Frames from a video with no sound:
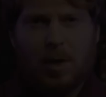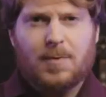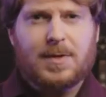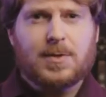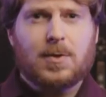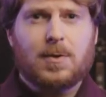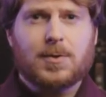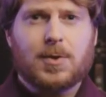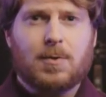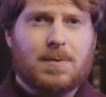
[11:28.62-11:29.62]
What if we
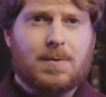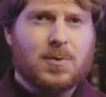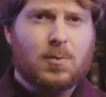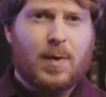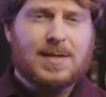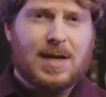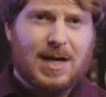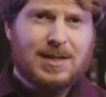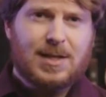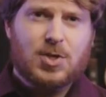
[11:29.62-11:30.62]
told you there was a way to
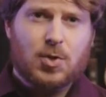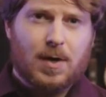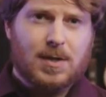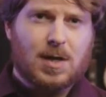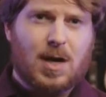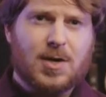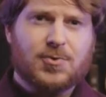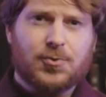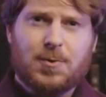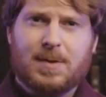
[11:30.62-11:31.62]
unleash your
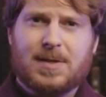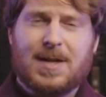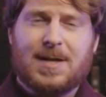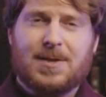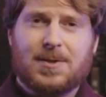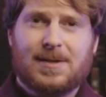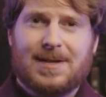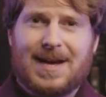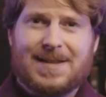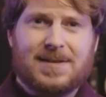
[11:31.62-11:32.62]
guitar's true potential
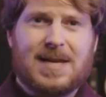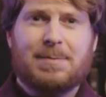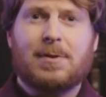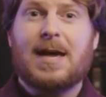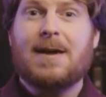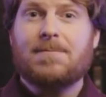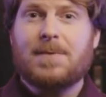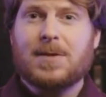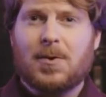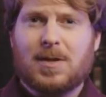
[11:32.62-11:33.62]
and enable
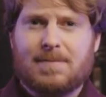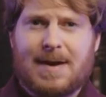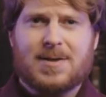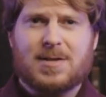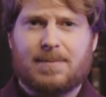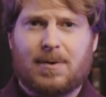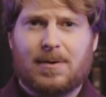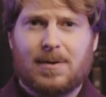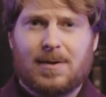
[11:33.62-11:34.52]
every tone imaginable,